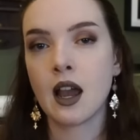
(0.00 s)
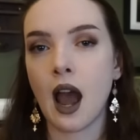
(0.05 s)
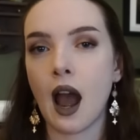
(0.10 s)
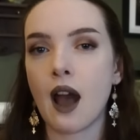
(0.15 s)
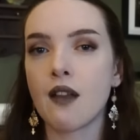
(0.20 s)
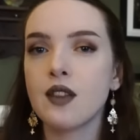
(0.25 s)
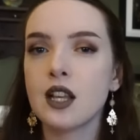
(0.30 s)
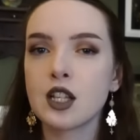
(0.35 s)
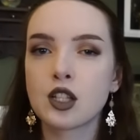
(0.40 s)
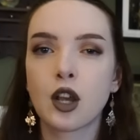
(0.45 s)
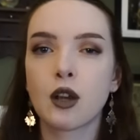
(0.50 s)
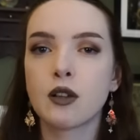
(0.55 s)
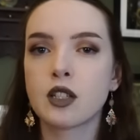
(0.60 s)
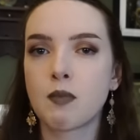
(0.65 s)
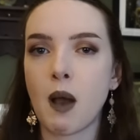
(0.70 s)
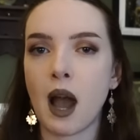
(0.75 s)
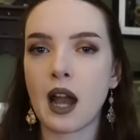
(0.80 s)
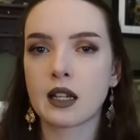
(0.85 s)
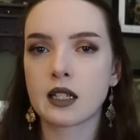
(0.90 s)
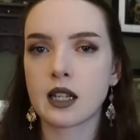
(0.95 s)
And this goes
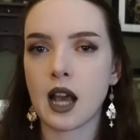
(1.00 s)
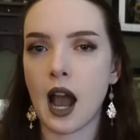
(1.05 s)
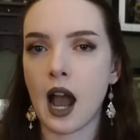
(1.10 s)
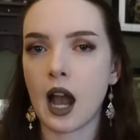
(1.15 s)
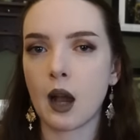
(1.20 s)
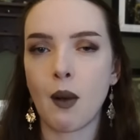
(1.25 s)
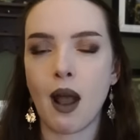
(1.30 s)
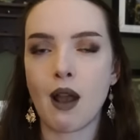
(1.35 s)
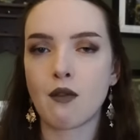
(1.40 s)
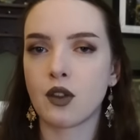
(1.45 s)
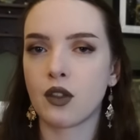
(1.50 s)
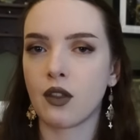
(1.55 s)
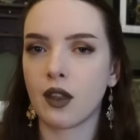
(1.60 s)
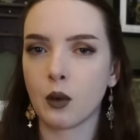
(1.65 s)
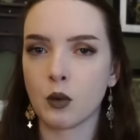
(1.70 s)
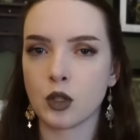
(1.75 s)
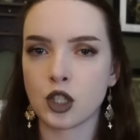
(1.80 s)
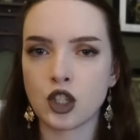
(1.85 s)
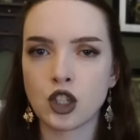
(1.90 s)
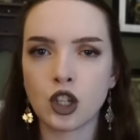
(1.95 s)
back to how everything
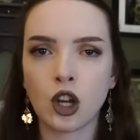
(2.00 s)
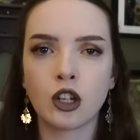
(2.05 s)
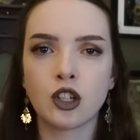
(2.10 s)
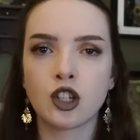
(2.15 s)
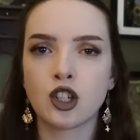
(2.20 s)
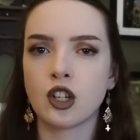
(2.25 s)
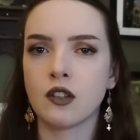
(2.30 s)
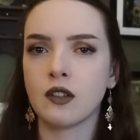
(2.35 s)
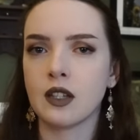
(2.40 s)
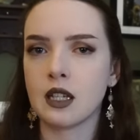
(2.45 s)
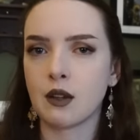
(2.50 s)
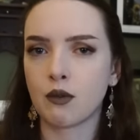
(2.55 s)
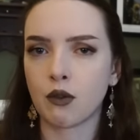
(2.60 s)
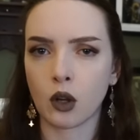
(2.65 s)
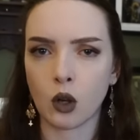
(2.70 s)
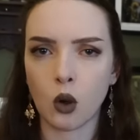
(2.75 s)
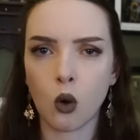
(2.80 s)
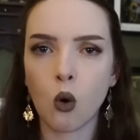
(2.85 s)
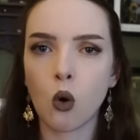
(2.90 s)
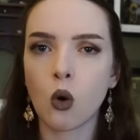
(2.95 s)
was judged in the
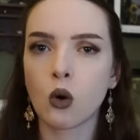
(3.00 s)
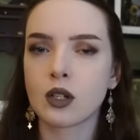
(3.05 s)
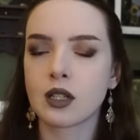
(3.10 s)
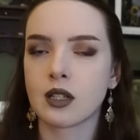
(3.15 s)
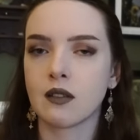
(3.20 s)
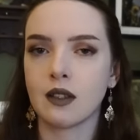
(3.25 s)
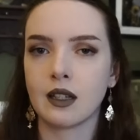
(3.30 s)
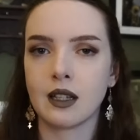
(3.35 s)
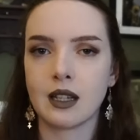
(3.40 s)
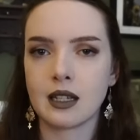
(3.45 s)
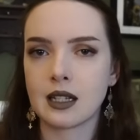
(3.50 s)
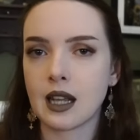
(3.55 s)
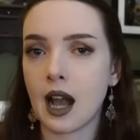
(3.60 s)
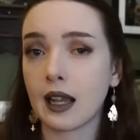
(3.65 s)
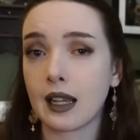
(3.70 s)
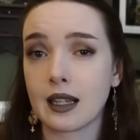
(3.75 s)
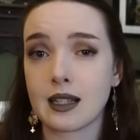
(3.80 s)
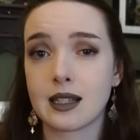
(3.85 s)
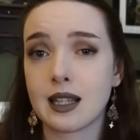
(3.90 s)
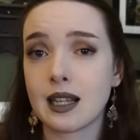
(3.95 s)
different courts and the
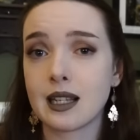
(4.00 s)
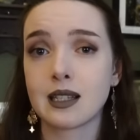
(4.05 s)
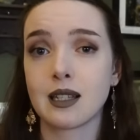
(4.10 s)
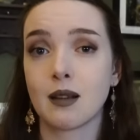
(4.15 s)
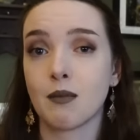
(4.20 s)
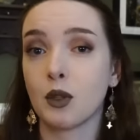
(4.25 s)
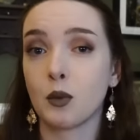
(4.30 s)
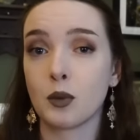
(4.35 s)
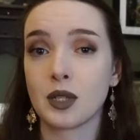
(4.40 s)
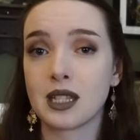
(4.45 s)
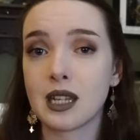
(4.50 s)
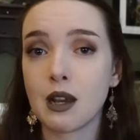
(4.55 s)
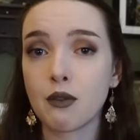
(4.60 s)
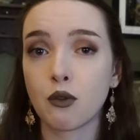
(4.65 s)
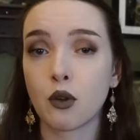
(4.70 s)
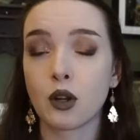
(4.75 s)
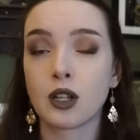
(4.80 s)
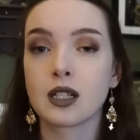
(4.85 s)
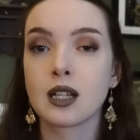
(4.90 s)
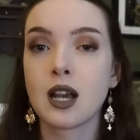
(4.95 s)
entire system that was
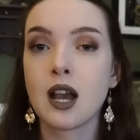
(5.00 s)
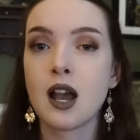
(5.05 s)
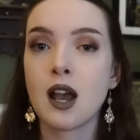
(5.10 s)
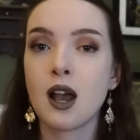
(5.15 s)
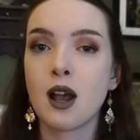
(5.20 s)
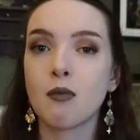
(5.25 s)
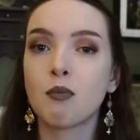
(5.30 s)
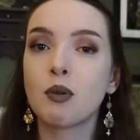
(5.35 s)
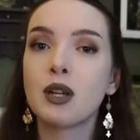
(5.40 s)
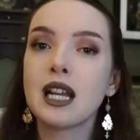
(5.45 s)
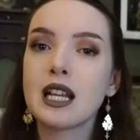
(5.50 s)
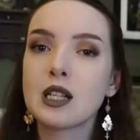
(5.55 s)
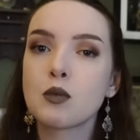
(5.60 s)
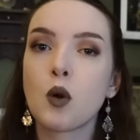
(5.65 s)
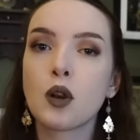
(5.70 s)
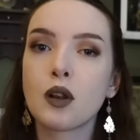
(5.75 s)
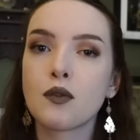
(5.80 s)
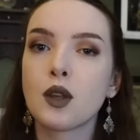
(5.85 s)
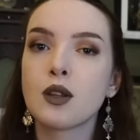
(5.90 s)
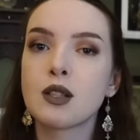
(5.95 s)
different, but it is
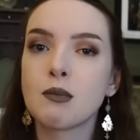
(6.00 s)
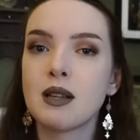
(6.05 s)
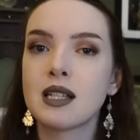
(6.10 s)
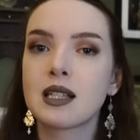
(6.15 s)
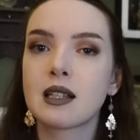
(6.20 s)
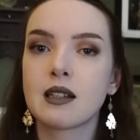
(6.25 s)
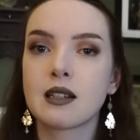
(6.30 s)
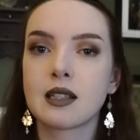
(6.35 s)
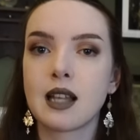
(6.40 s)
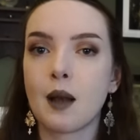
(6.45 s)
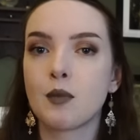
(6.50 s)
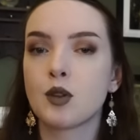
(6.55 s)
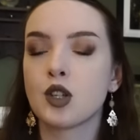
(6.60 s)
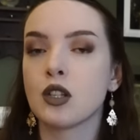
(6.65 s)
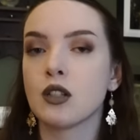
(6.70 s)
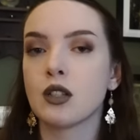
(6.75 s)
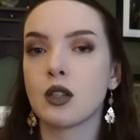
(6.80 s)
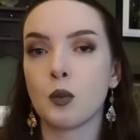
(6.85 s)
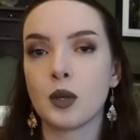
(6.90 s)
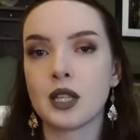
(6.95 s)
one of those
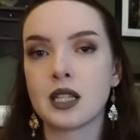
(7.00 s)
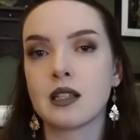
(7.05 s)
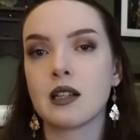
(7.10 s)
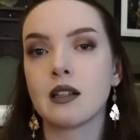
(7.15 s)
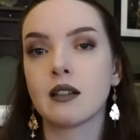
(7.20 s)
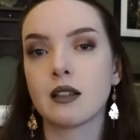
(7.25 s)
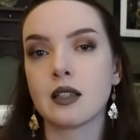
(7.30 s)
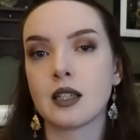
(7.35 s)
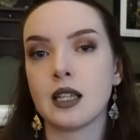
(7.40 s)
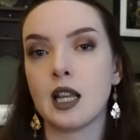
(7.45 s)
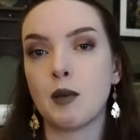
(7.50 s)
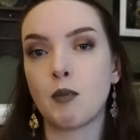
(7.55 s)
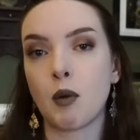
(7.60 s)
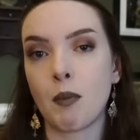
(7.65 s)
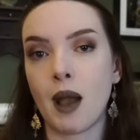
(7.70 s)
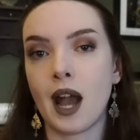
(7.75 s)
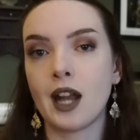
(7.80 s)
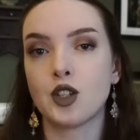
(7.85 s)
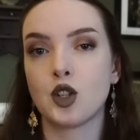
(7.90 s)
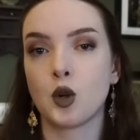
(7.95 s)
misconceptions that we still see
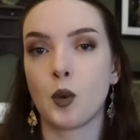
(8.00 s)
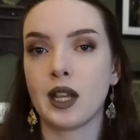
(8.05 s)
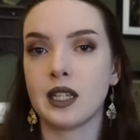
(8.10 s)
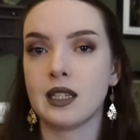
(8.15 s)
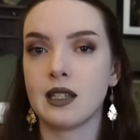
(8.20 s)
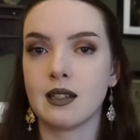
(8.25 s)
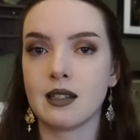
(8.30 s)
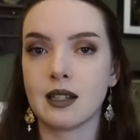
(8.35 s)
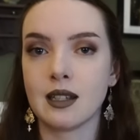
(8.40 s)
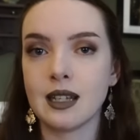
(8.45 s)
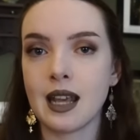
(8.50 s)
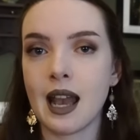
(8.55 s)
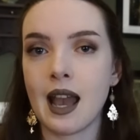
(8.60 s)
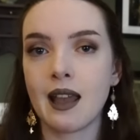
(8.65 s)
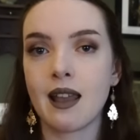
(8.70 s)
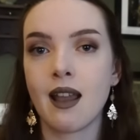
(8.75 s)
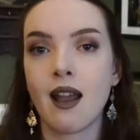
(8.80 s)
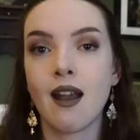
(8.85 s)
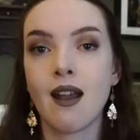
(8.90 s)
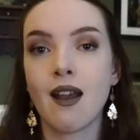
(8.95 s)
perpetuated
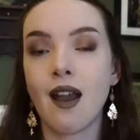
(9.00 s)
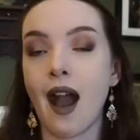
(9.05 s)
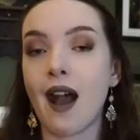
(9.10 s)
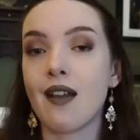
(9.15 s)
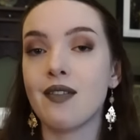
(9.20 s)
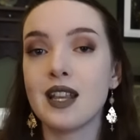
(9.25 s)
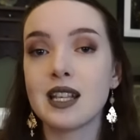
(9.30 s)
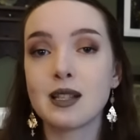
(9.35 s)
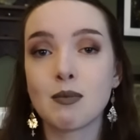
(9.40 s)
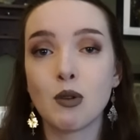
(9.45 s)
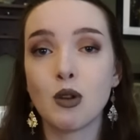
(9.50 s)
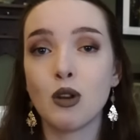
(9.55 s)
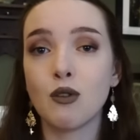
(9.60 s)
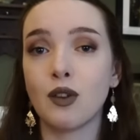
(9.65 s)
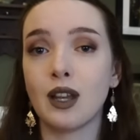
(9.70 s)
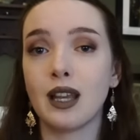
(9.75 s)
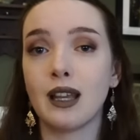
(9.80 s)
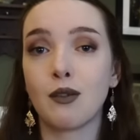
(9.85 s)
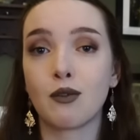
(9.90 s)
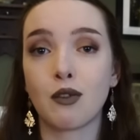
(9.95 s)
today, and this
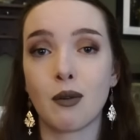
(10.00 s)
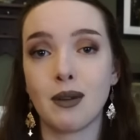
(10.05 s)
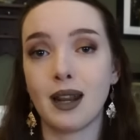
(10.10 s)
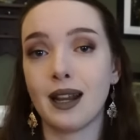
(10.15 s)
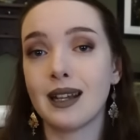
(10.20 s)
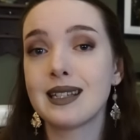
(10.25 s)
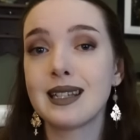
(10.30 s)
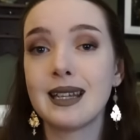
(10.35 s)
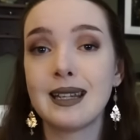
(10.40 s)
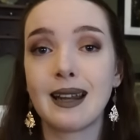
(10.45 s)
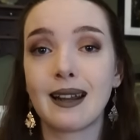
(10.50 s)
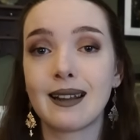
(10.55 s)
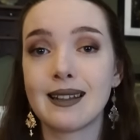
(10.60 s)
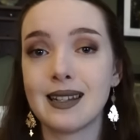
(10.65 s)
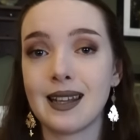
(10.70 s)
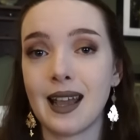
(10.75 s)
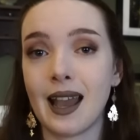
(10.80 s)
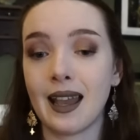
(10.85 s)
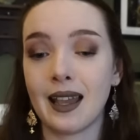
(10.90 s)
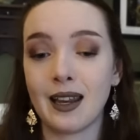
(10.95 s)
movie from
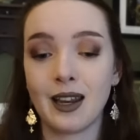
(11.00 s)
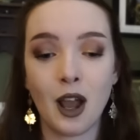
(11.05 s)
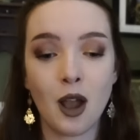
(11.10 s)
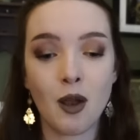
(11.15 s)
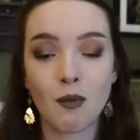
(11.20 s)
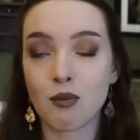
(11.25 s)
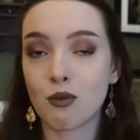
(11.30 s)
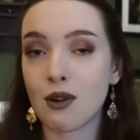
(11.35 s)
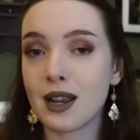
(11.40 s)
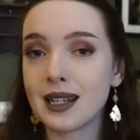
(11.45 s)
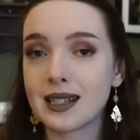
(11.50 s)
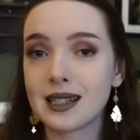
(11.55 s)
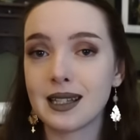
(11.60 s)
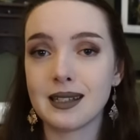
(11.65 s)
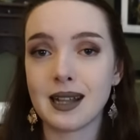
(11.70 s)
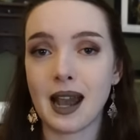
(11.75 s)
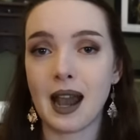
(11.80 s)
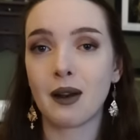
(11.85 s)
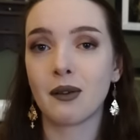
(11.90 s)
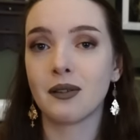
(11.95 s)
1998 breaks it
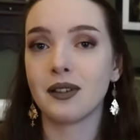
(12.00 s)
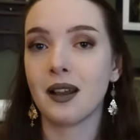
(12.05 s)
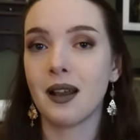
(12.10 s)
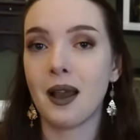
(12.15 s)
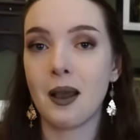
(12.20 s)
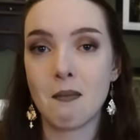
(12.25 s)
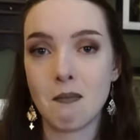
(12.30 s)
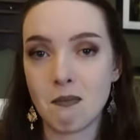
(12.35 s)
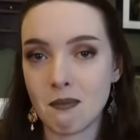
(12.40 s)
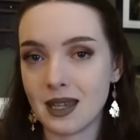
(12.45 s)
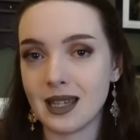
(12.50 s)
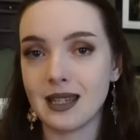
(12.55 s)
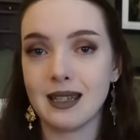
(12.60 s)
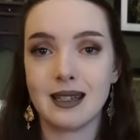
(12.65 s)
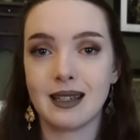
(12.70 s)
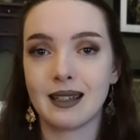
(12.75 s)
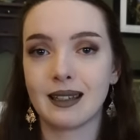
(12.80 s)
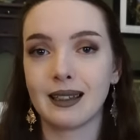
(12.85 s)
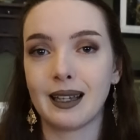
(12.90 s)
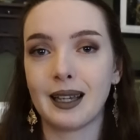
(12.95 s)
down
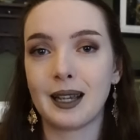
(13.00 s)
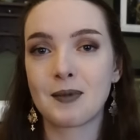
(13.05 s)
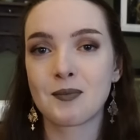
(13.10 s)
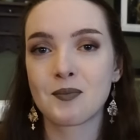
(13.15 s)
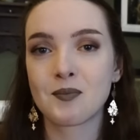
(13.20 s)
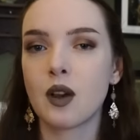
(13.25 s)
immediately.